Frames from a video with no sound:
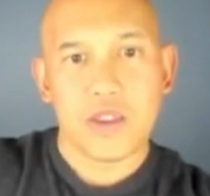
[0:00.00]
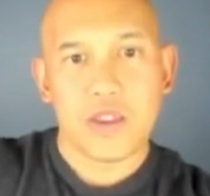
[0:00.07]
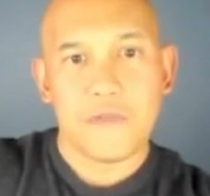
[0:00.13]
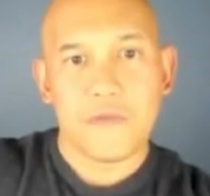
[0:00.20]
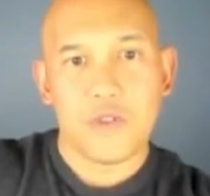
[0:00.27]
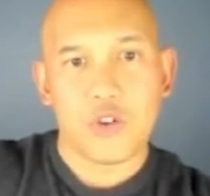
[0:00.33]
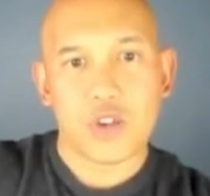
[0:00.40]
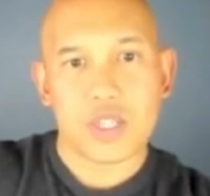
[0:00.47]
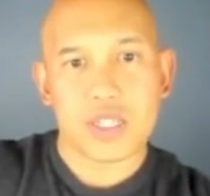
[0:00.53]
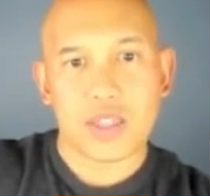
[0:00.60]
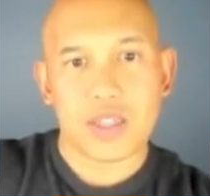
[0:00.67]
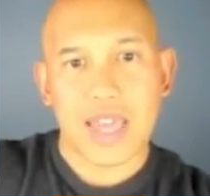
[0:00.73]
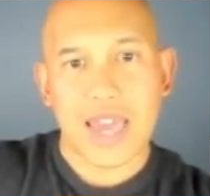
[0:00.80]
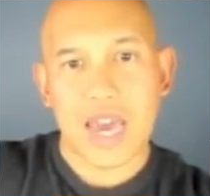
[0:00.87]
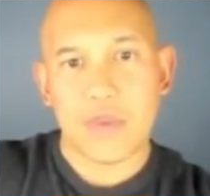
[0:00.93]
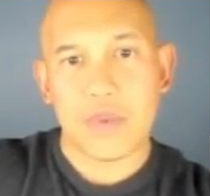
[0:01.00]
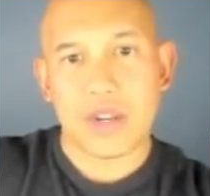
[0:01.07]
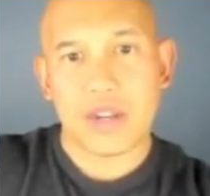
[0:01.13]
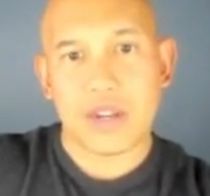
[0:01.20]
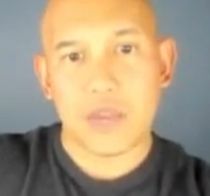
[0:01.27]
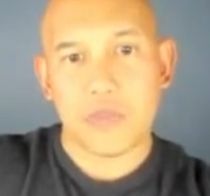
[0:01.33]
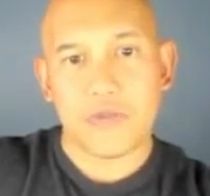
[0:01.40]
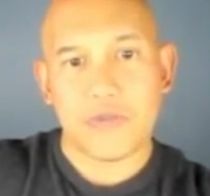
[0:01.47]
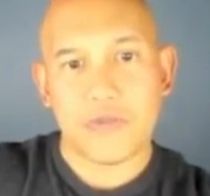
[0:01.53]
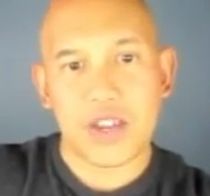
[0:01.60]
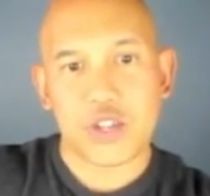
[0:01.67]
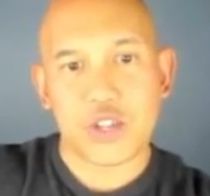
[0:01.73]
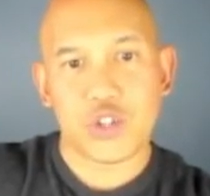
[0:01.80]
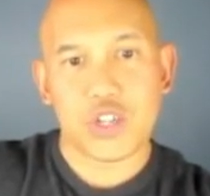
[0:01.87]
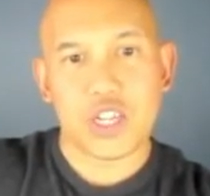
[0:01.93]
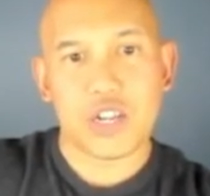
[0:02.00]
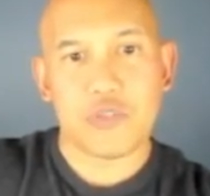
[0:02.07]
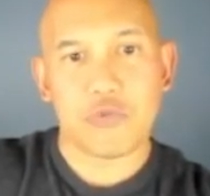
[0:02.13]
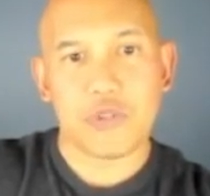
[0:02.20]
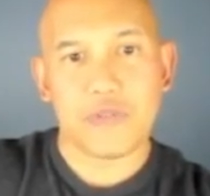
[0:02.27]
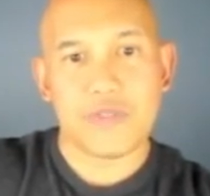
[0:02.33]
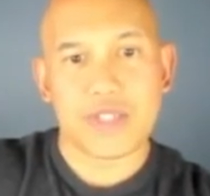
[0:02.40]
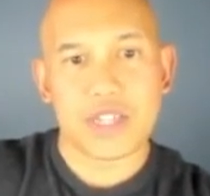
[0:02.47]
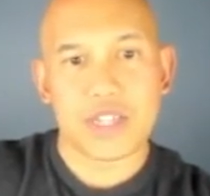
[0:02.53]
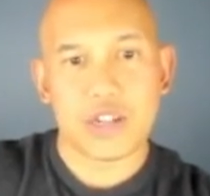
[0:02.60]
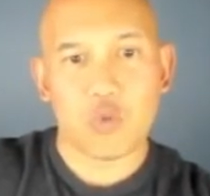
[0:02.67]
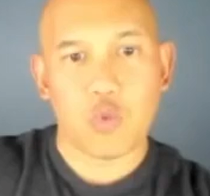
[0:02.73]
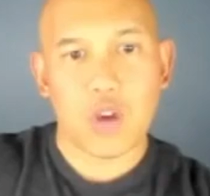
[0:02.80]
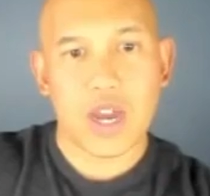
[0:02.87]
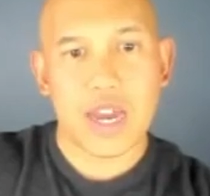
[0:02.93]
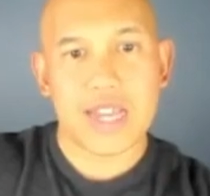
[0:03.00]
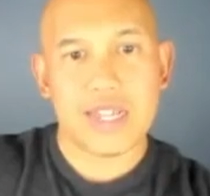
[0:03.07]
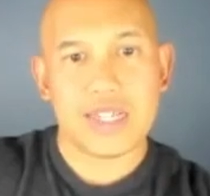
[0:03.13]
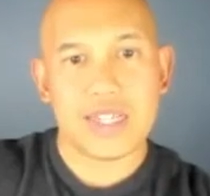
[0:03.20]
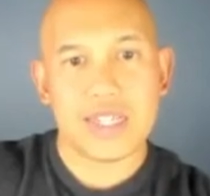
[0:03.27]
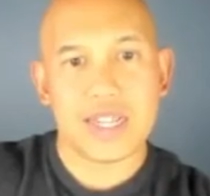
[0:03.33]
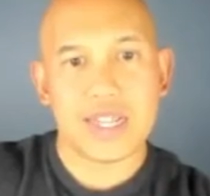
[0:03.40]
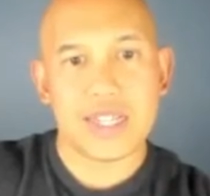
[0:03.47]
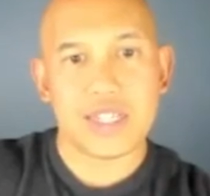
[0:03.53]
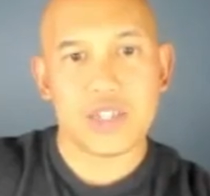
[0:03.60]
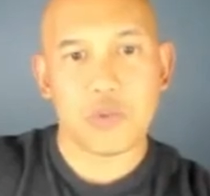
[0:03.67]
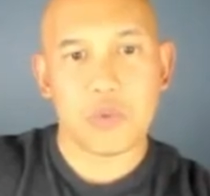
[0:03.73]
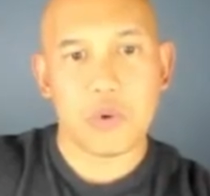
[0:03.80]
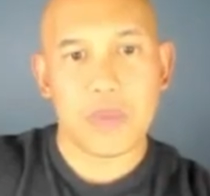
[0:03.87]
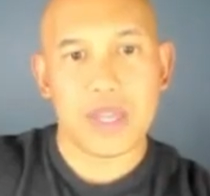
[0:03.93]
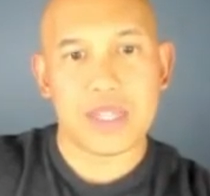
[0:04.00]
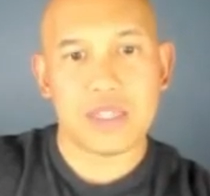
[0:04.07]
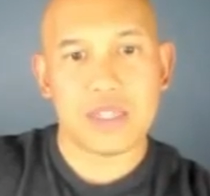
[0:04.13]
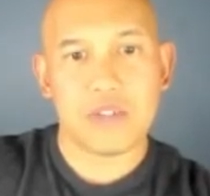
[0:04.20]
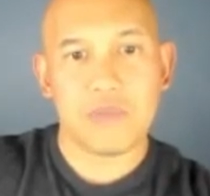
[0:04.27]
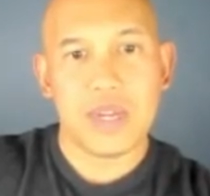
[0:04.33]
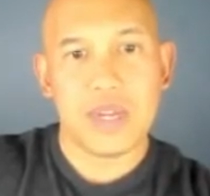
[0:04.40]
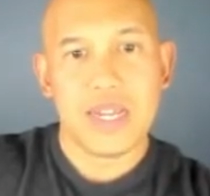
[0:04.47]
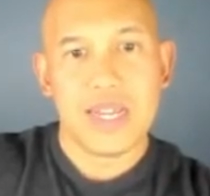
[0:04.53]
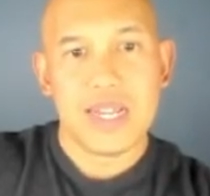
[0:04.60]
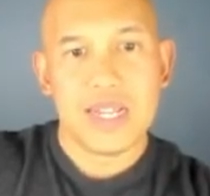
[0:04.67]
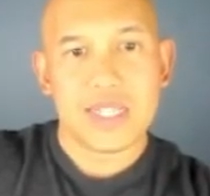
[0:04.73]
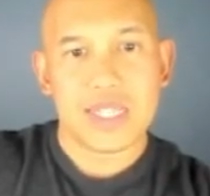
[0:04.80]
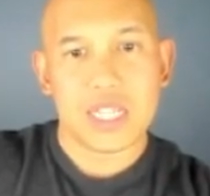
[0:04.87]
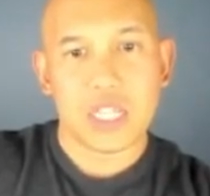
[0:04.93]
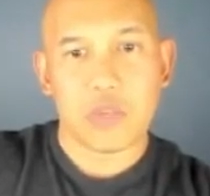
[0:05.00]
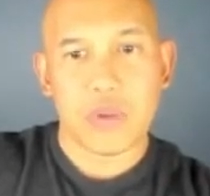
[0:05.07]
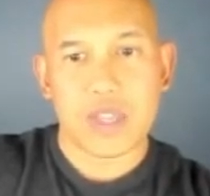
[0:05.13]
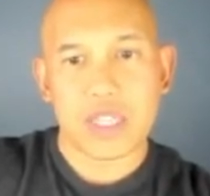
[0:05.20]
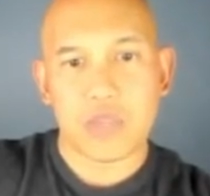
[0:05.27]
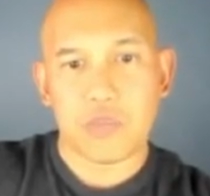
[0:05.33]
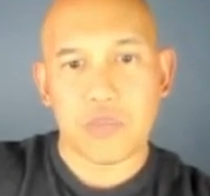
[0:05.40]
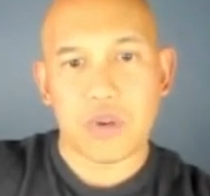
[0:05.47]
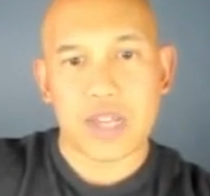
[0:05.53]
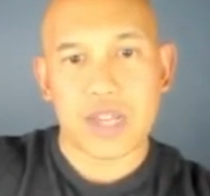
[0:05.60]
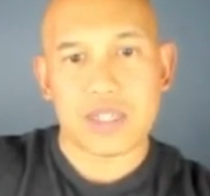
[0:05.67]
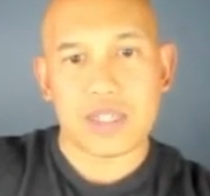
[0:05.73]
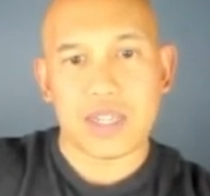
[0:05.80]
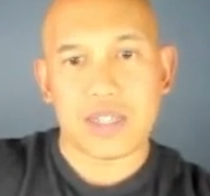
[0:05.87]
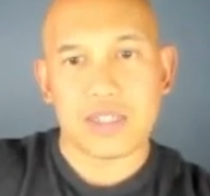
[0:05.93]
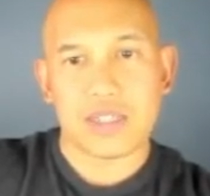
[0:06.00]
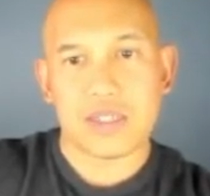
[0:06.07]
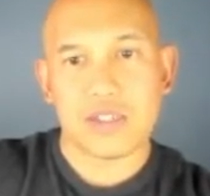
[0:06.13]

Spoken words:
focus on the habit, not perfection, revisit your why, test your momentum, celebrate the process.